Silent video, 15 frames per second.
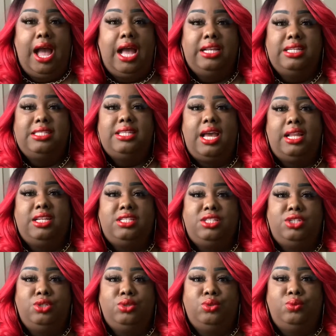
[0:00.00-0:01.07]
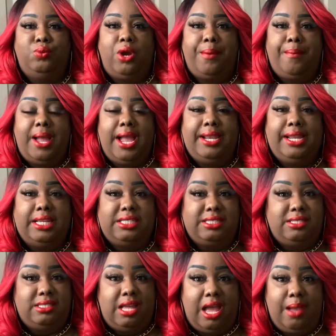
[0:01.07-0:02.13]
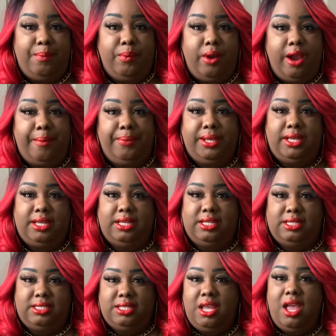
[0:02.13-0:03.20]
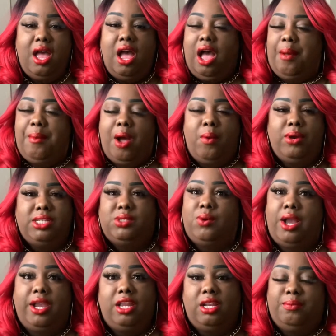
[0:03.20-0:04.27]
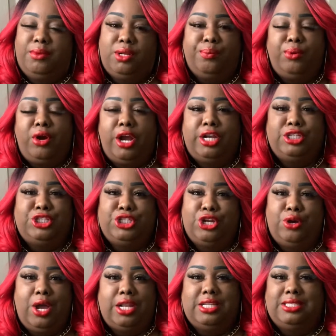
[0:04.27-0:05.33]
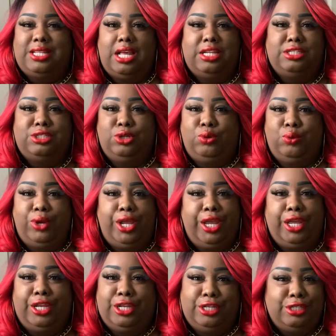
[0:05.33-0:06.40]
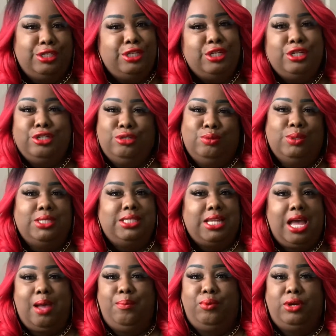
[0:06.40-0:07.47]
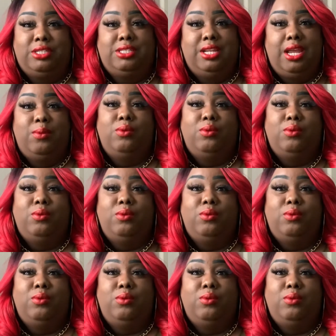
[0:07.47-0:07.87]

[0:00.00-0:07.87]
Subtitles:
I decided to wear mine as a side part because I'm always rocking the middle part, so I decided to go ahead and do a side part today,